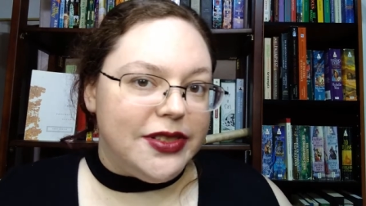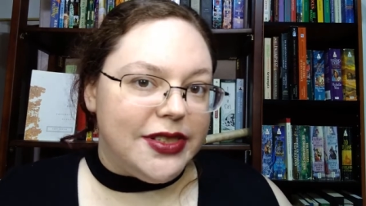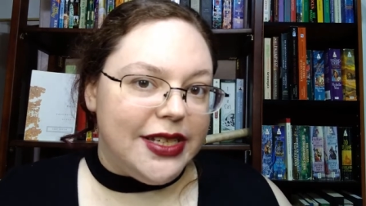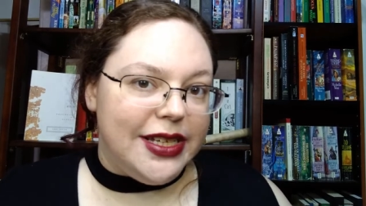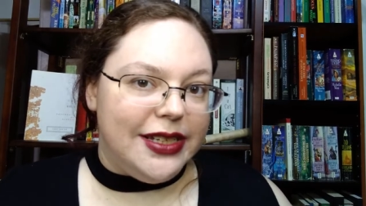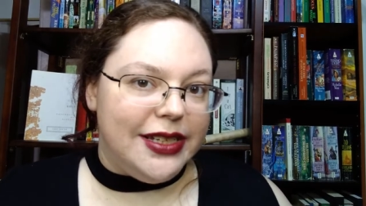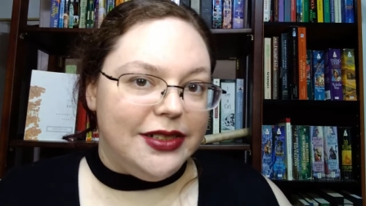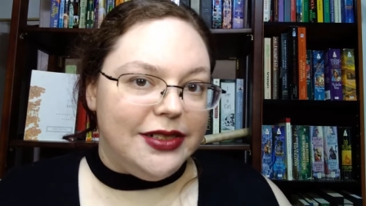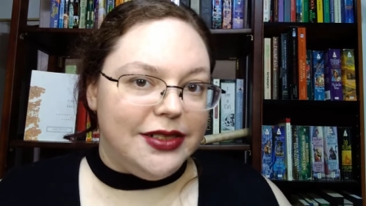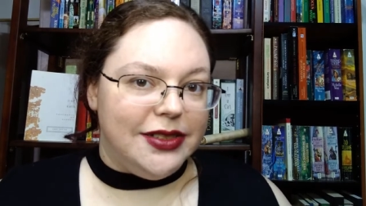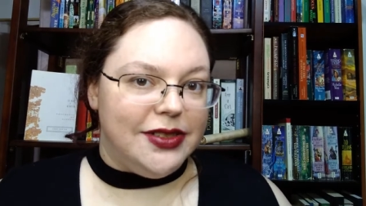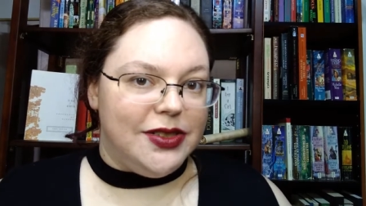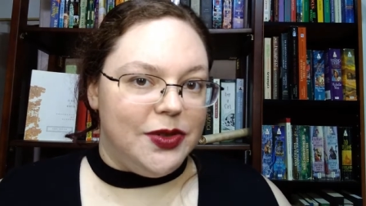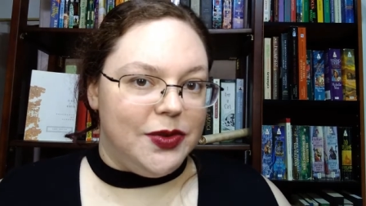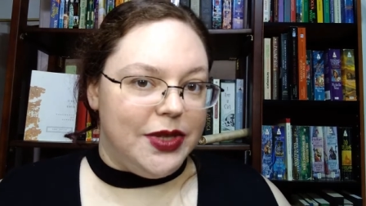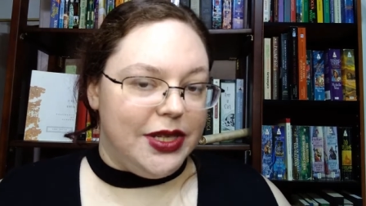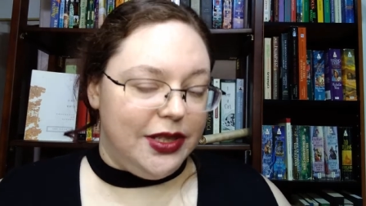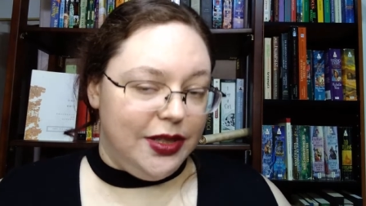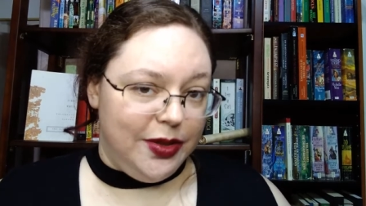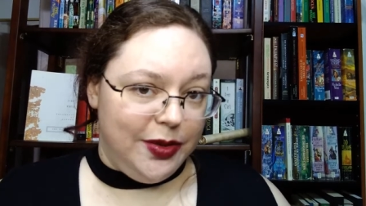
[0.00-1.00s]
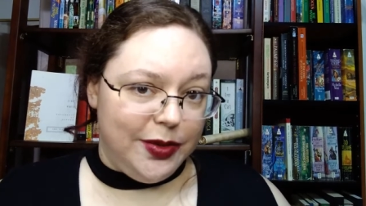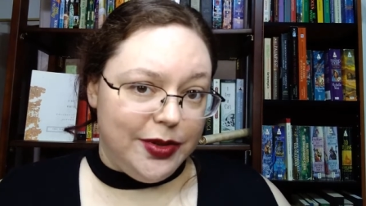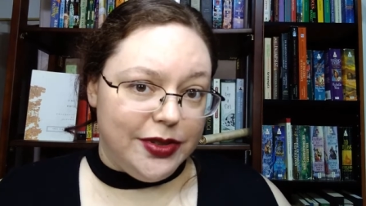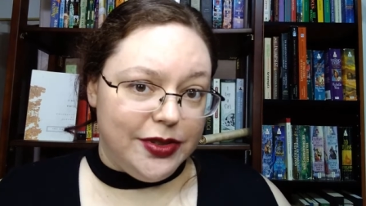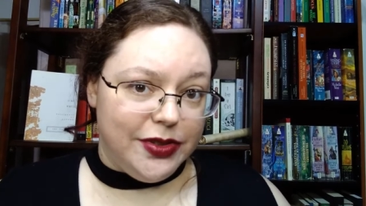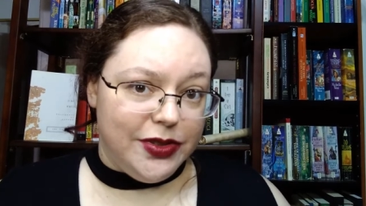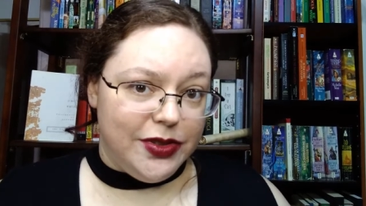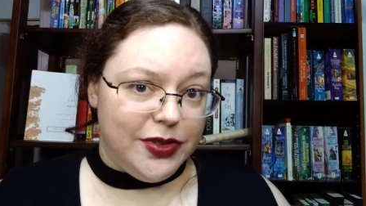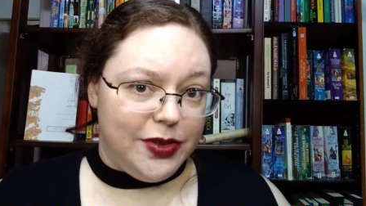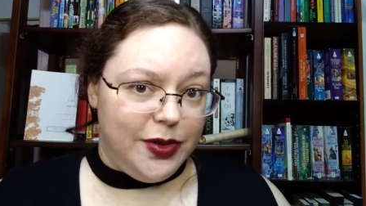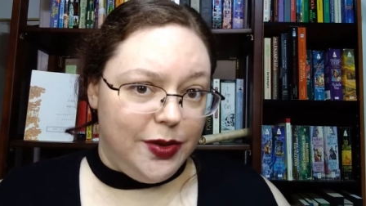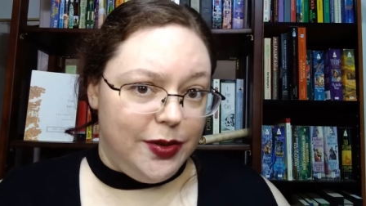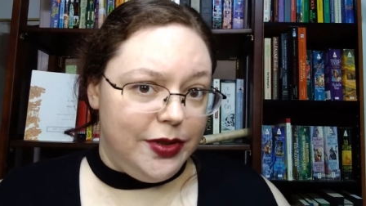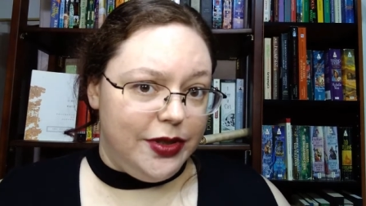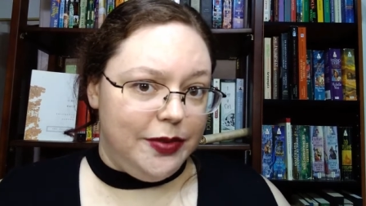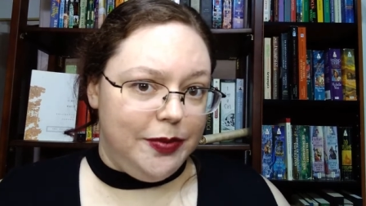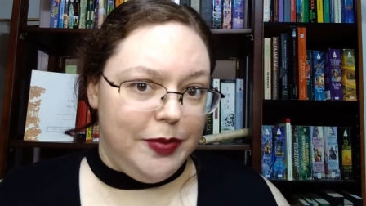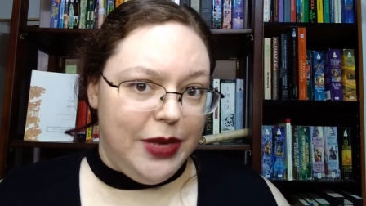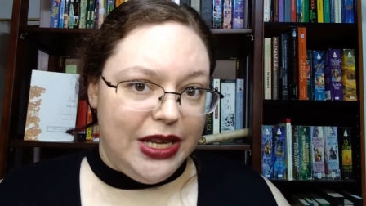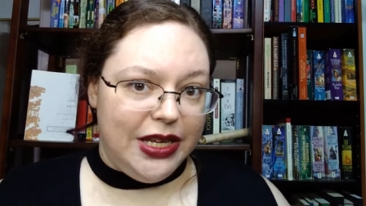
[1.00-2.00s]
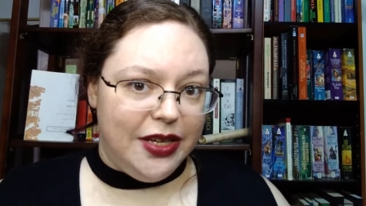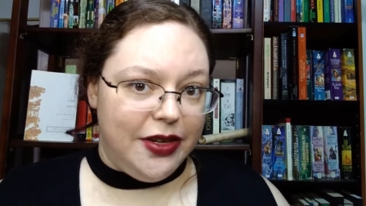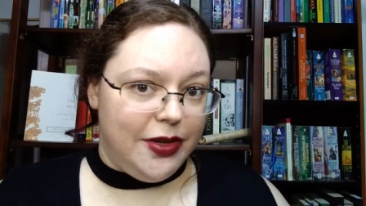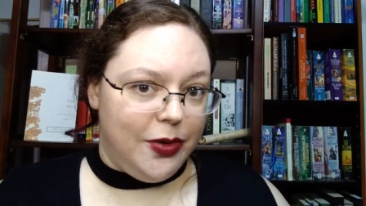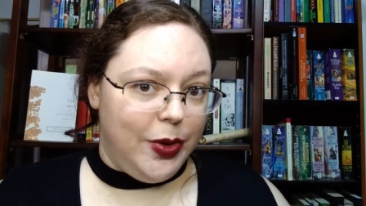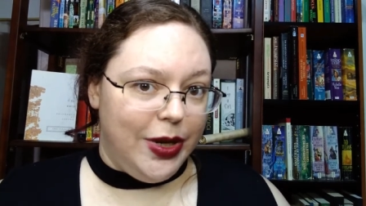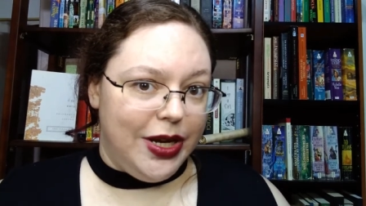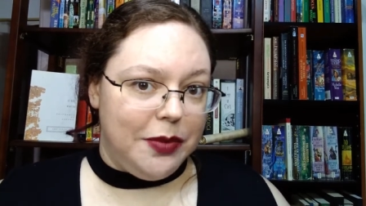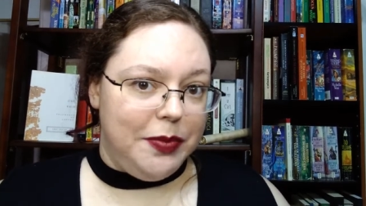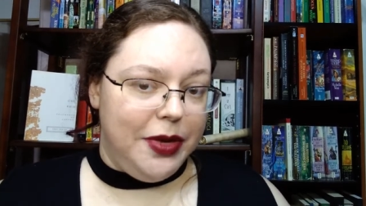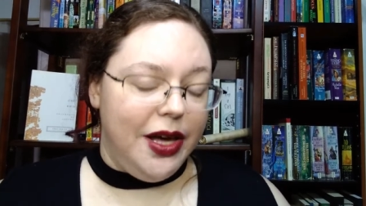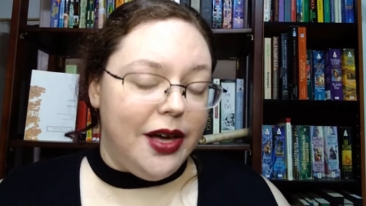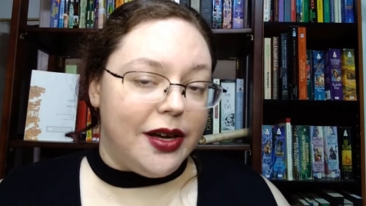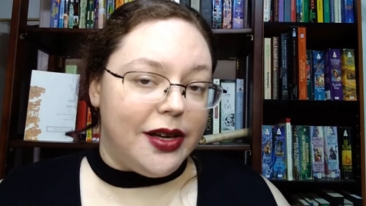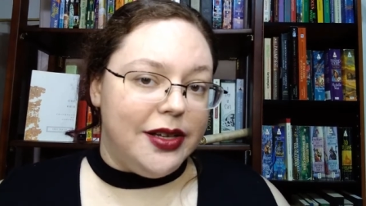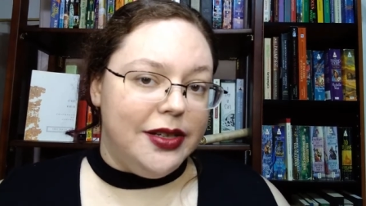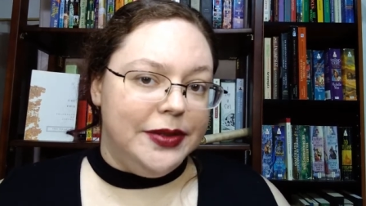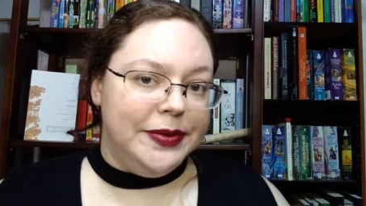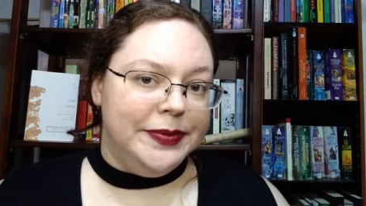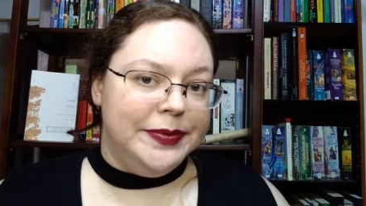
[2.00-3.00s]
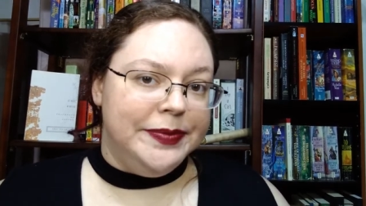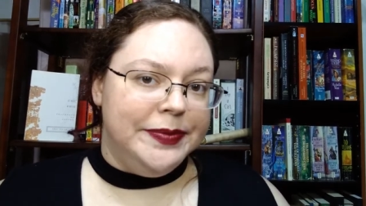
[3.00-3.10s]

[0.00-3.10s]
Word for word: killed so that looters could make a quick buck.